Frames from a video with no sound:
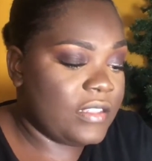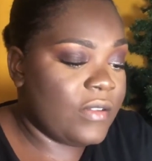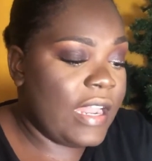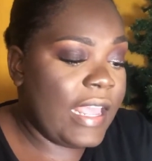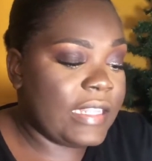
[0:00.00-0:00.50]
So
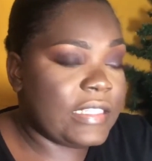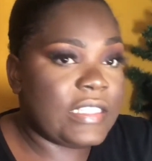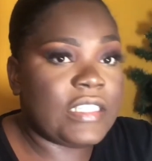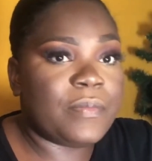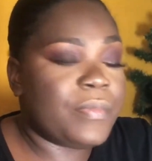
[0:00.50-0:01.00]
I like to
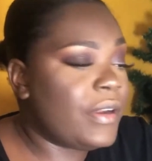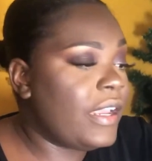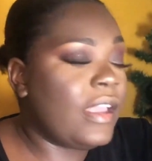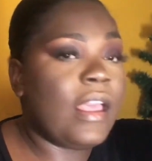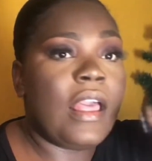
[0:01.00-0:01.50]

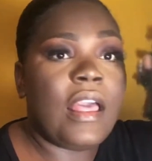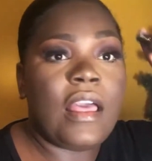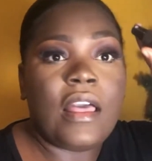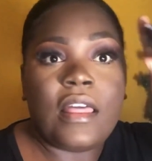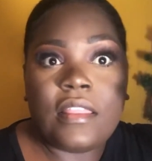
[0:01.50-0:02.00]
spray
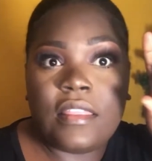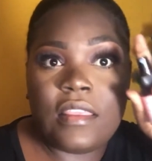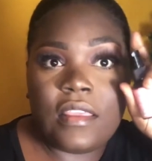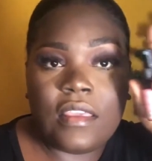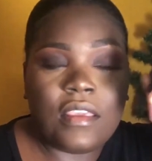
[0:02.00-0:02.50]

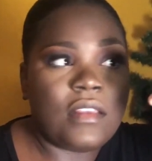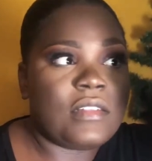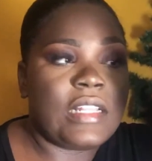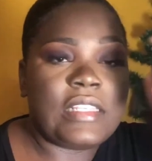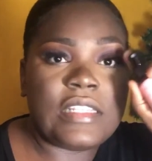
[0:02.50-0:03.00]
the
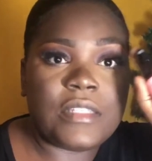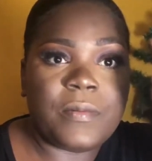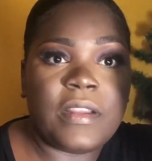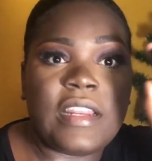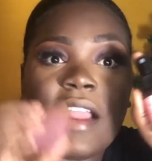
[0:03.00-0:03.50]
setting
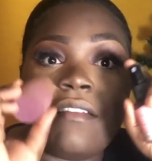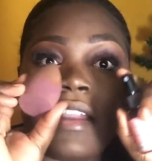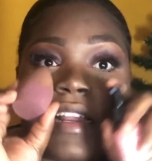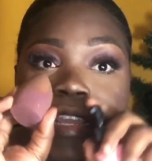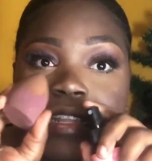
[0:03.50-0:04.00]
spray
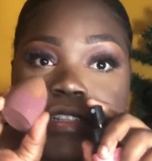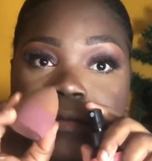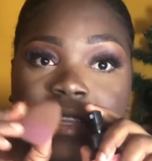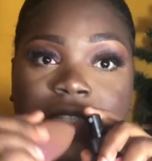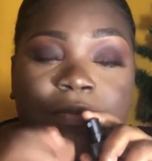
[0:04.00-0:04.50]
directly into
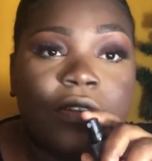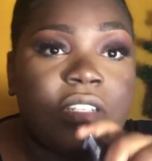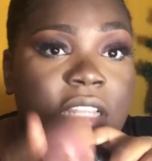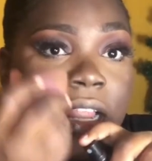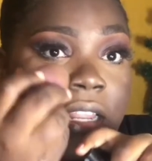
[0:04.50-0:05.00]
my sponge and